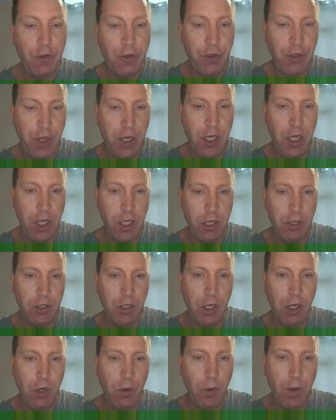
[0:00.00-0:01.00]
Another thing you
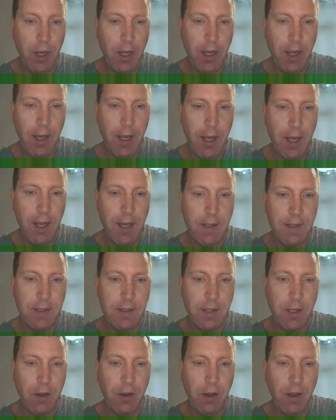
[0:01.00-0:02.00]
can do
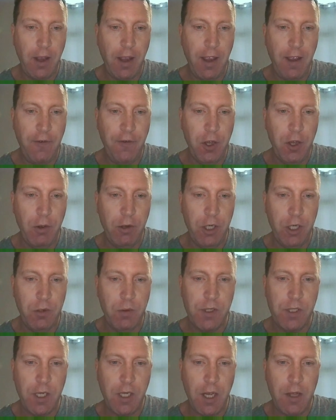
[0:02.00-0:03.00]
is, if you're
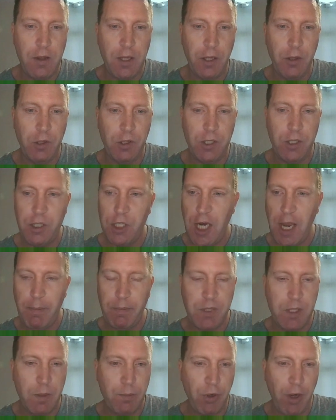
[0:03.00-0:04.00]
using the little
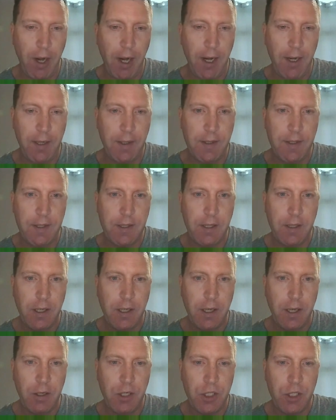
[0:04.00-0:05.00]
chapter breaks,
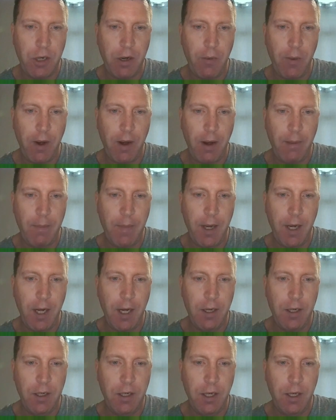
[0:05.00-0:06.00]
I'll show you where I
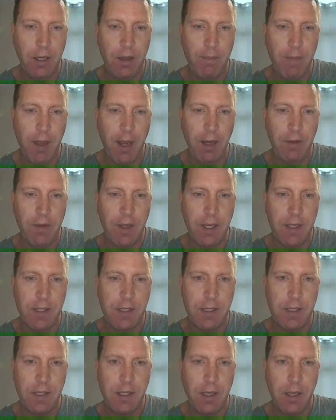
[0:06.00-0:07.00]
mean, you can make
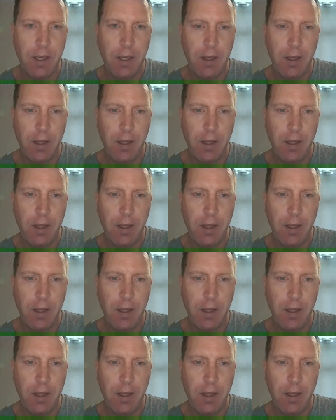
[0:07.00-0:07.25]
this